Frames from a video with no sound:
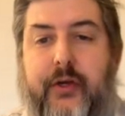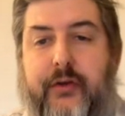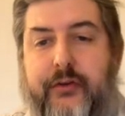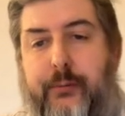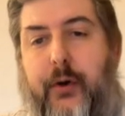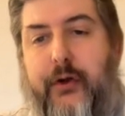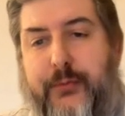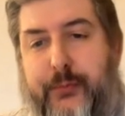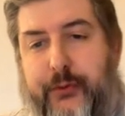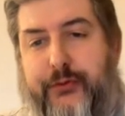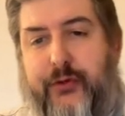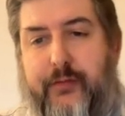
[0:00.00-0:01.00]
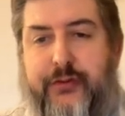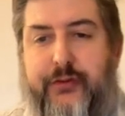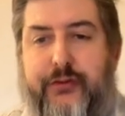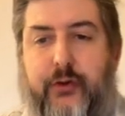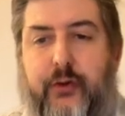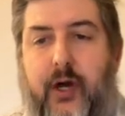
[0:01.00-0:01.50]
to multiple
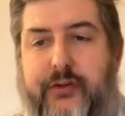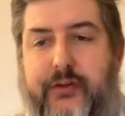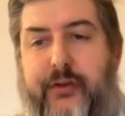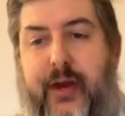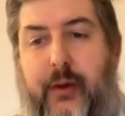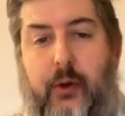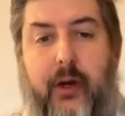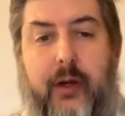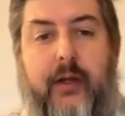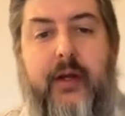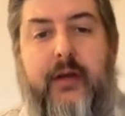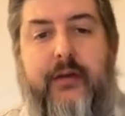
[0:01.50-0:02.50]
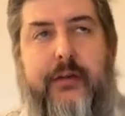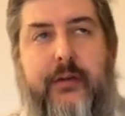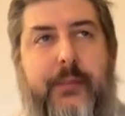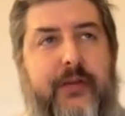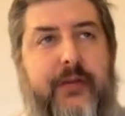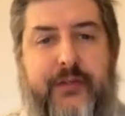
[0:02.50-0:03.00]
services across the network to
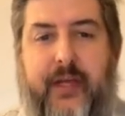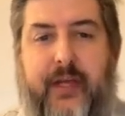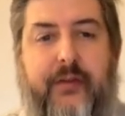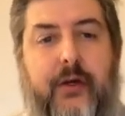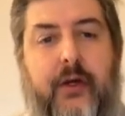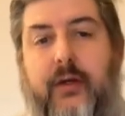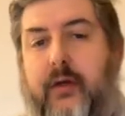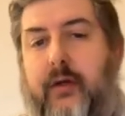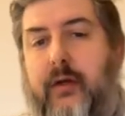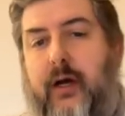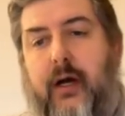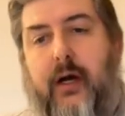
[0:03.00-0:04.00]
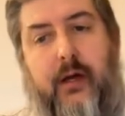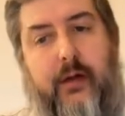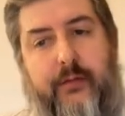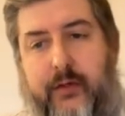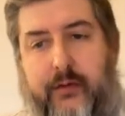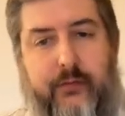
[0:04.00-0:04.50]
piece together all
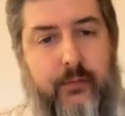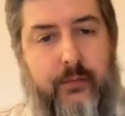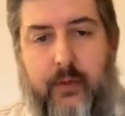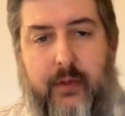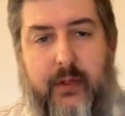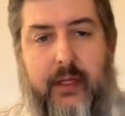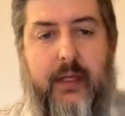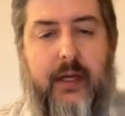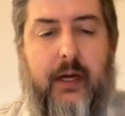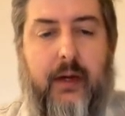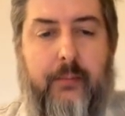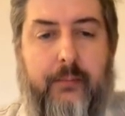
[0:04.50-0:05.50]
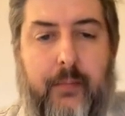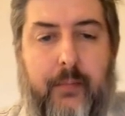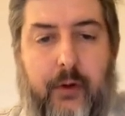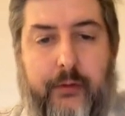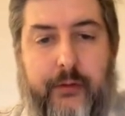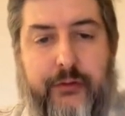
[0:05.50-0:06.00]

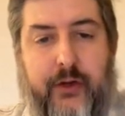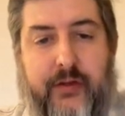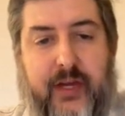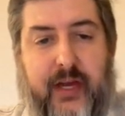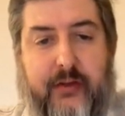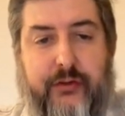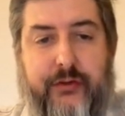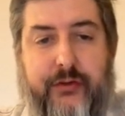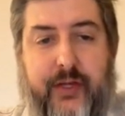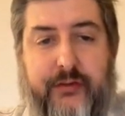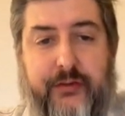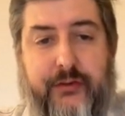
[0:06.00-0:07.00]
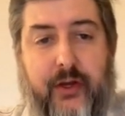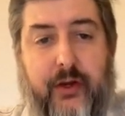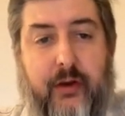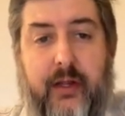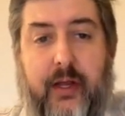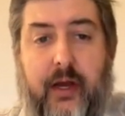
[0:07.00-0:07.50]
the transactions
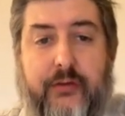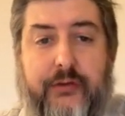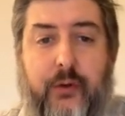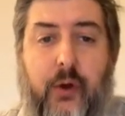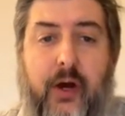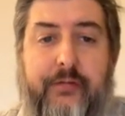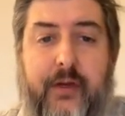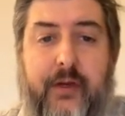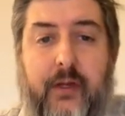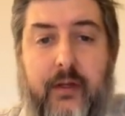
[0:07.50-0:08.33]
necessary. So often,